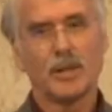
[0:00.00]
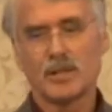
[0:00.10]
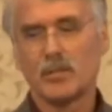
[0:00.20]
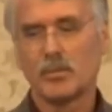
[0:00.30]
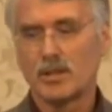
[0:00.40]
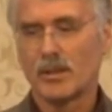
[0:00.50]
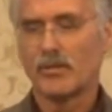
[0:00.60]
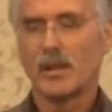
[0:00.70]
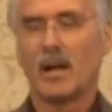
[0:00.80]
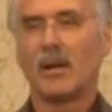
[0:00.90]
western
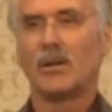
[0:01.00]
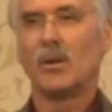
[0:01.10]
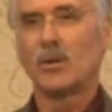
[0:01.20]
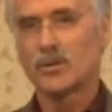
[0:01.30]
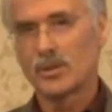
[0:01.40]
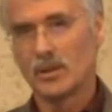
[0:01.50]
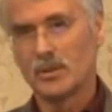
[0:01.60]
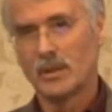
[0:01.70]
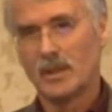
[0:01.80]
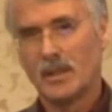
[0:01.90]
Pacific are
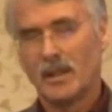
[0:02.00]
also